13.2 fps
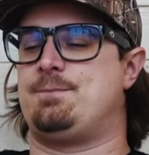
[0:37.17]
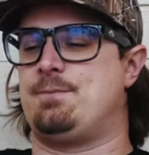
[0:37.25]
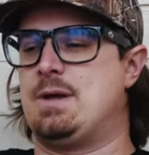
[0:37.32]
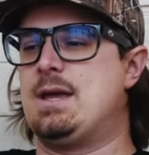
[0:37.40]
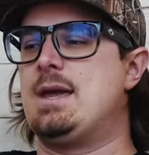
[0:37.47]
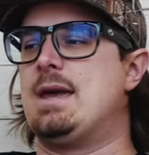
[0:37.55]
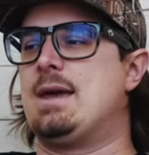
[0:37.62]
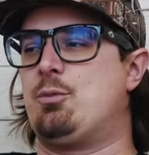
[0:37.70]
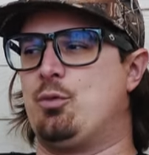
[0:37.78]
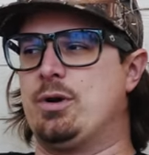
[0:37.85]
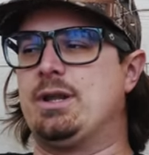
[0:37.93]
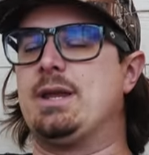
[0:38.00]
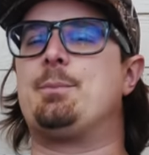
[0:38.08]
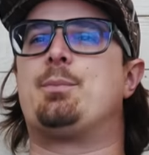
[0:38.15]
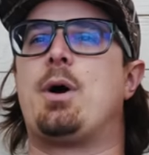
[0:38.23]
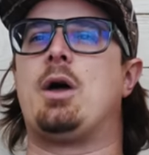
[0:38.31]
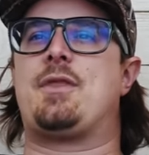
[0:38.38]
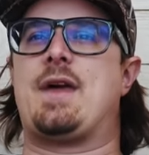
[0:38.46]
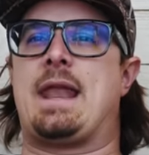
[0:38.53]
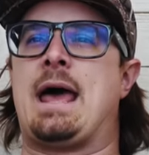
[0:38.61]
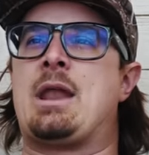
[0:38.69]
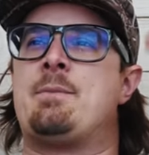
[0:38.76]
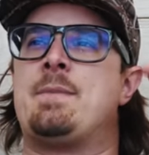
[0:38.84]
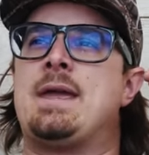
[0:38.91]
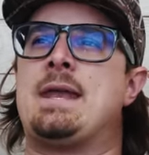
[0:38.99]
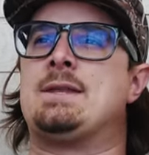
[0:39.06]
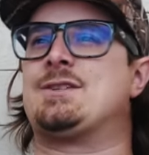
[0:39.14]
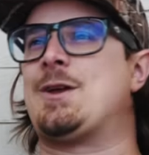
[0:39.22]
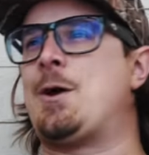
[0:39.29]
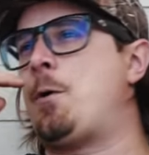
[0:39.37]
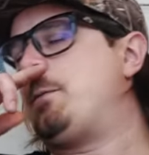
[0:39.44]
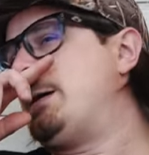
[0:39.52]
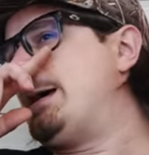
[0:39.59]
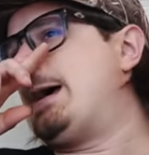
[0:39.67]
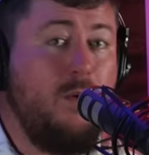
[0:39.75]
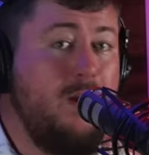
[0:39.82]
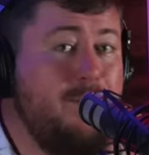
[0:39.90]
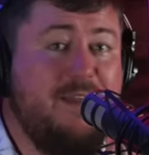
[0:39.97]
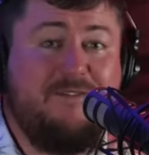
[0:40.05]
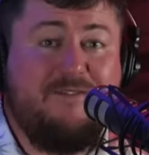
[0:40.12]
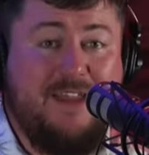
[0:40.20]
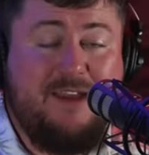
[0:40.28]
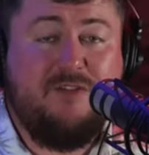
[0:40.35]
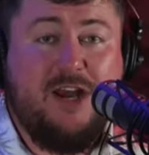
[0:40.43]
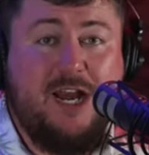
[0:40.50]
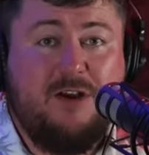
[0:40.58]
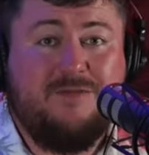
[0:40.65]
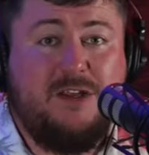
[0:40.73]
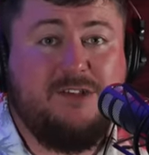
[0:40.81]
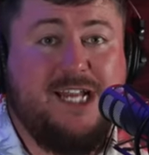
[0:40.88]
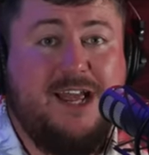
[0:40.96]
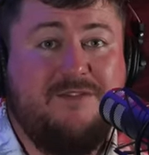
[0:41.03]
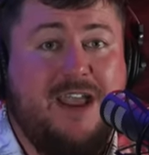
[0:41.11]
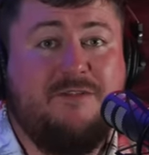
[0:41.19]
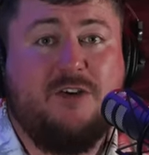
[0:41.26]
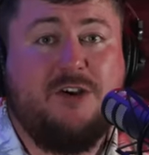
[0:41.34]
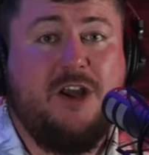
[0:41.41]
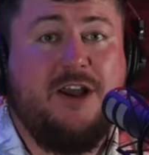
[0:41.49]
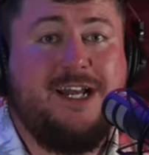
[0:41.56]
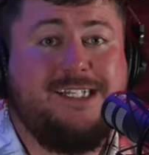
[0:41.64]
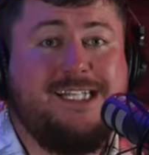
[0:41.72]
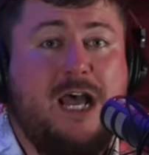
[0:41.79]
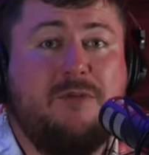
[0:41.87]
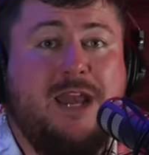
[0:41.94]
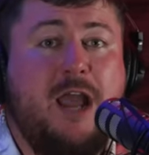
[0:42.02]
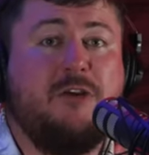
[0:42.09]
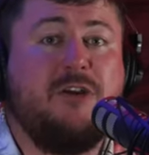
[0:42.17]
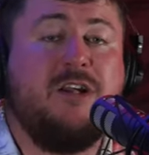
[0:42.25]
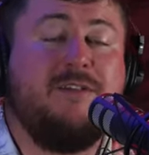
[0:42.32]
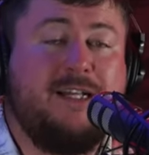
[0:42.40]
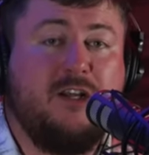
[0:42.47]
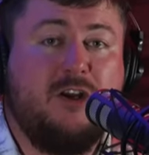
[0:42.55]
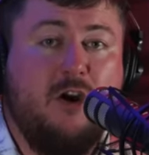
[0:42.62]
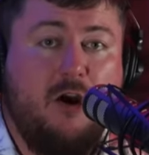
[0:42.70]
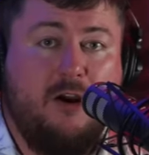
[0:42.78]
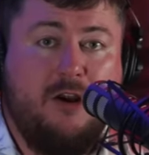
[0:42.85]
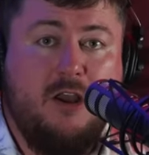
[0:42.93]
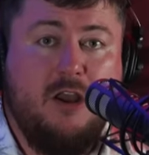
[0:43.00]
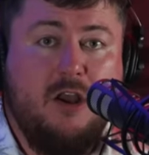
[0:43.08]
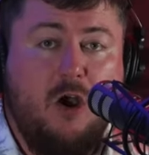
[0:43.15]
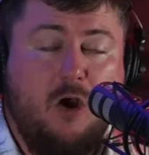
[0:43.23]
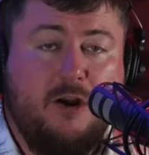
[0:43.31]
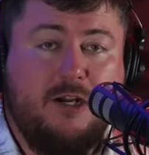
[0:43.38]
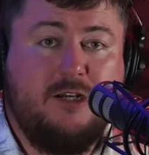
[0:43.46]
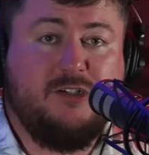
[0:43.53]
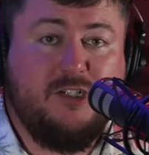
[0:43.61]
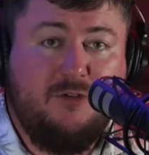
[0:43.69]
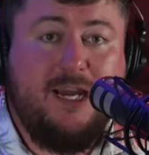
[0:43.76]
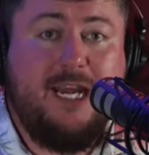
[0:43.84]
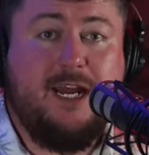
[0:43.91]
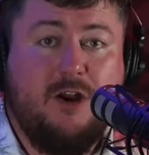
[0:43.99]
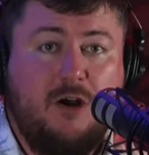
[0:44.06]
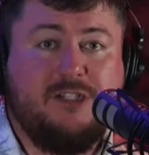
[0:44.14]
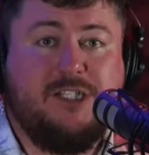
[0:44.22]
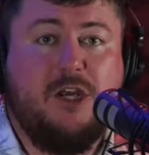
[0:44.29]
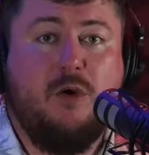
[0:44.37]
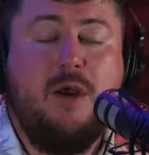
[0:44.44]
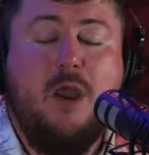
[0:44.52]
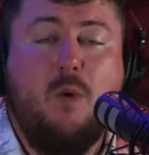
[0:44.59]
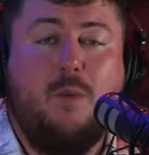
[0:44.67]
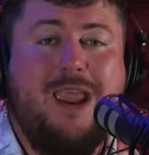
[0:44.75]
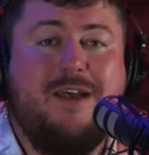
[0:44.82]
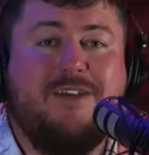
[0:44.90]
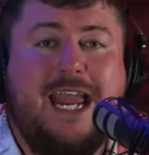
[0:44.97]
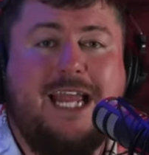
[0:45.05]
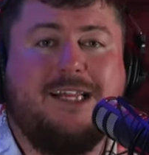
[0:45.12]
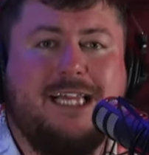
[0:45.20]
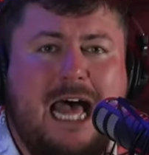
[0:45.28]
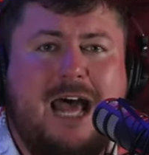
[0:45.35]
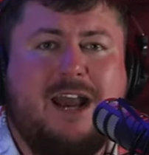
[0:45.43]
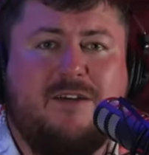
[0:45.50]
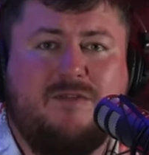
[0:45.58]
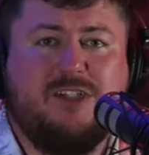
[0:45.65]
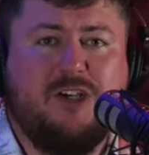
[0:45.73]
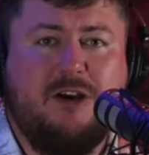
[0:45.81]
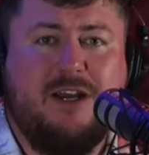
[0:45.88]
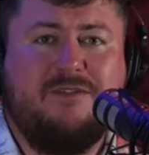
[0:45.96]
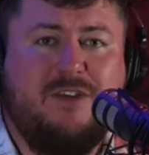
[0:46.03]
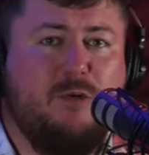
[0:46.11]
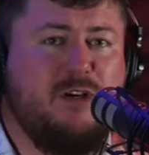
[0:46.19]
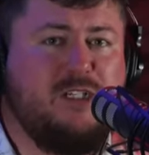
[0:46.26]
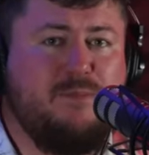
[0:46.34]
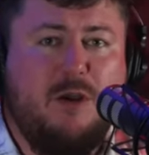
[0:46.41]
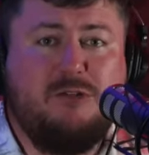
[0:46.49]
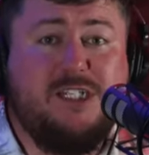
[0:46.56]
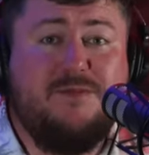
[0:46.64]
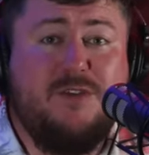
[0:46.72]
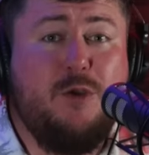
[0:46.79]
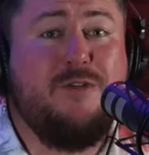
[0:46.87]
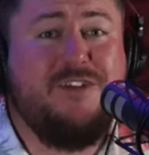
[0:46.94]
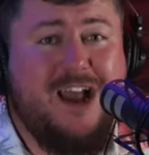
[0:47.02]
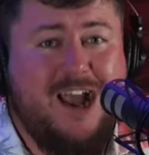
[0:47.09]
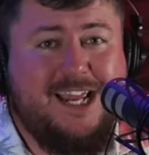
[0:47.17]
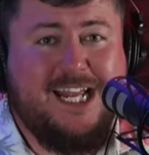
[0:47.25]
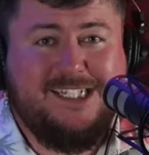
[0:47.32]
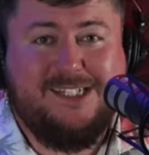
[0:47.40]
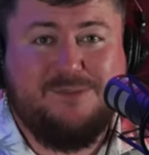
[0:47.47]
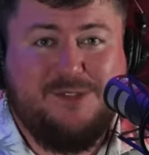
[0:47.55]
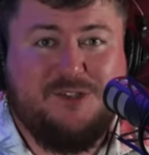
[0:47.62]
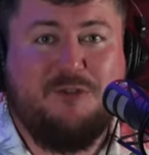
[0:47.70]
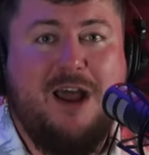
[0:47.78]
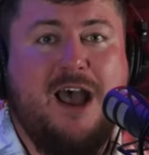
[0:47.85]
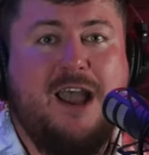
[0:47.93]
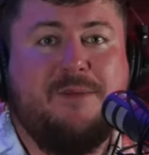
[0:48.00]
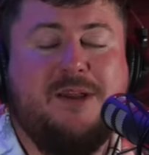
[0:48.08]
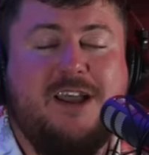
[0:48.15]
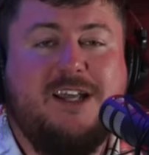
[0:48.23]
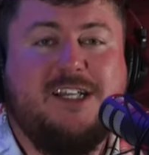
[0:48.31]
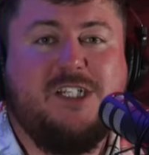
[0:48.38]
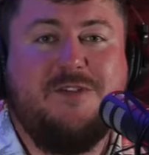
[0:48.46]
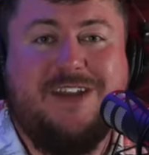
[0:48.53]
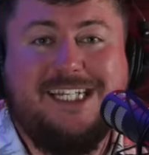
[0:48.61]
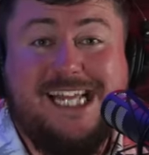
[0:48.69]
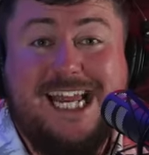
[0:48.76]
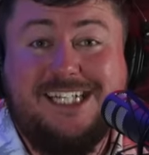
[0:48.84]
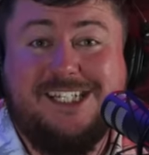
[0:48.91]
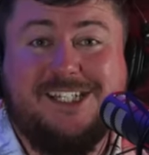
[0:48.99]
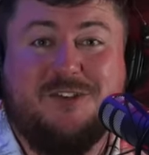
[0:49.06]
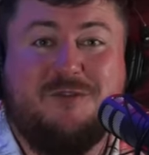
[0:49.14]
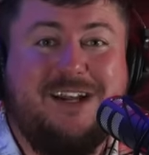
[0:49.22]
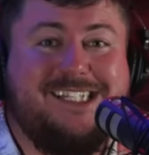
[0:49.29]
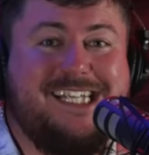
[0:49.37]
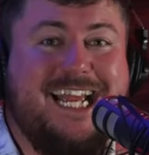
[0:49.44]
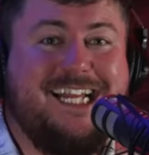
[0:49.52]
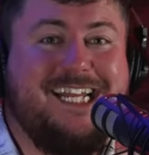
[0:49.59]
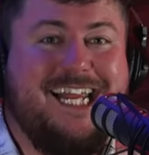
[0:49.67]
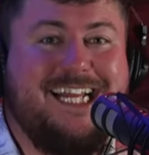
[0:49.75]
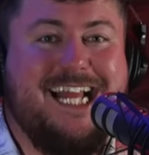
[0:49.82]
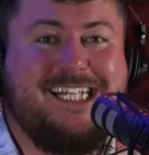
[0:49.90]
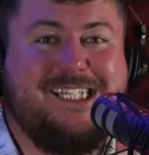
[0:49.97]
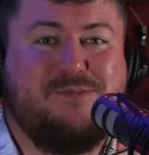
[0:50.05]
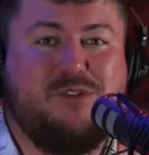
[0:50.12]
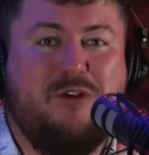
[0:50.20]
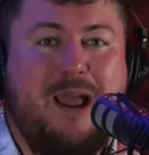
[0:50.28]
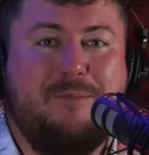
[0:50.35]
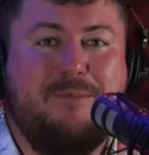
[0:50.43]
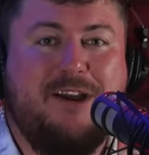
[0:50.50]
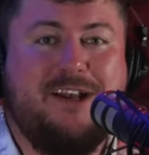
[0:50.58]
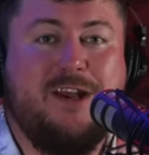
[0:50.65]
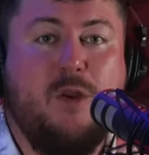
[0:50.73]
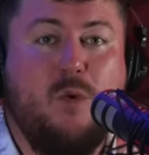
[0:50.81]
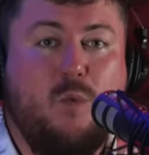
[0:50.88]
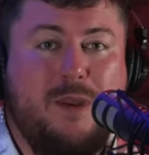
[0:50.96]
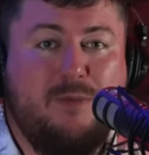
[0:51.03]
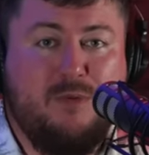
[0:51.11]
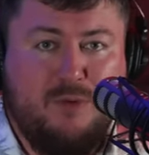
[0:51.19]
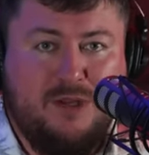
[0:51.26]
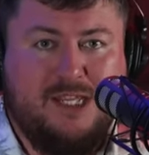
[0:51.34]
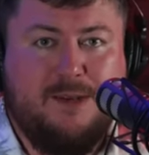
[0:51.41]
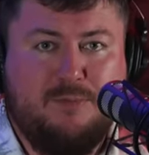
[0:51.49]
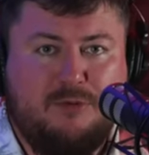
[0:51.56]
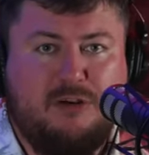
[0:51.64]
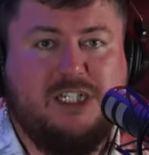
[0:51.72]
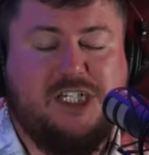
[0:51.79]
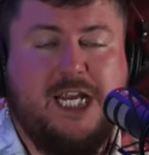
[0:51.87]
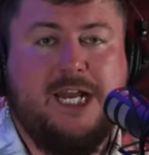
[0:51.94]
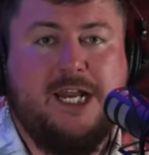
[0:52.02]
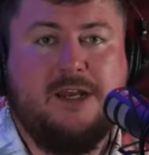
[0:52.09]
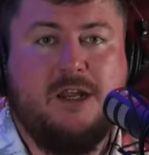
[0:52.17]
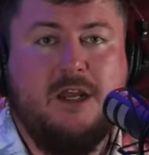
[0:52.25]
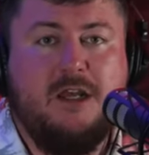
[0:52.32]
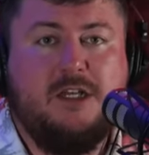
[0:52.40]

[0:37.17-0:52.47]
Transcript: Great guy. It was a fascinating discussion. One of my favorite interviews I've ever done. It's out now. You can click the card on your screen. And also, we have a lot of returning viewers. Most of you have not yet subscribed. So if you can take just a quick second to hit that subscribe button, we would really appreciate it.